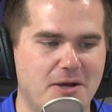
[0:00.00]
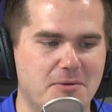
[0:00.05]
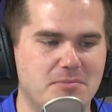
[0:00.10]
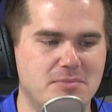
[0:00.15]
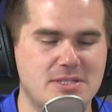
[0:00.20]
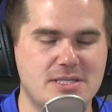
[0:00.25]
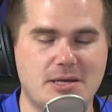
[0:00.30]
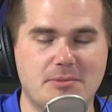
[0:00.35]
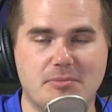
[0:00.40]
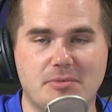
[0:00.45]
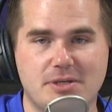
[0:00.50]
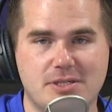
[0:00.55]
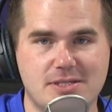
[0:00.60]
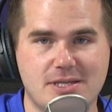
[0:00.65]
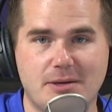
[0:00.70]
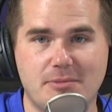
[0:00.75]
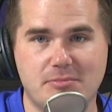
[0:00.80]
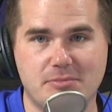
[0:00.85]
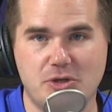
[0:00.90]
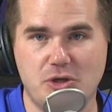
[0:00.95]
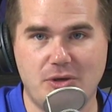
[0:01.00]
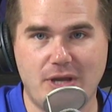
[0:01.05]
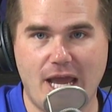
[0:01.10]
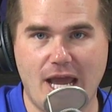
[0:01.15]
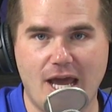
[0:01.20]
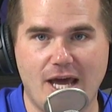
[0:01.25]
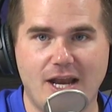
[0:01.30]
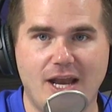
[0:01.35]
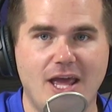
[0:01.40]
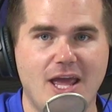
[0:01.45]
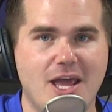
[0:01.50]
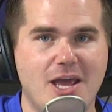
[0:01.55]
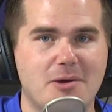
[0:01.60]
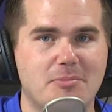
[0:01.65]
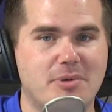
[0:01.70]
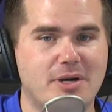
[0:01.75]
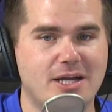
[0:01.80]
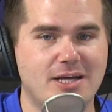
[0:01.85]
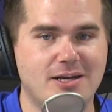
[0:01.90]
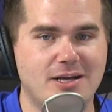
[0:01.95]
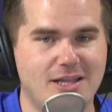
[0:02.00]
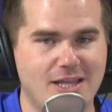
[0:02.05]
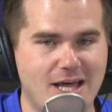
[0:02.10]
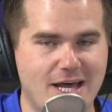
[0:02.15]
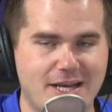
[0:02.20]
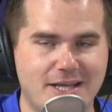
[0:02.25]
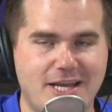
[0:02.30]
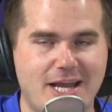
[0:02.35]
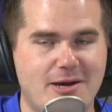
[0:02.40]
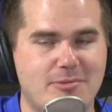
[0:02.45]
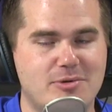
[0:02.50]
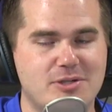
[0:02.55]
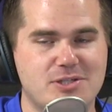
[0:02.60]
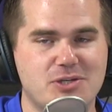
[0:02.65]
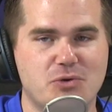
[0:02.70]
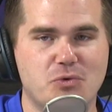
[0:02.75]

Some you can, but on a lot of cameras,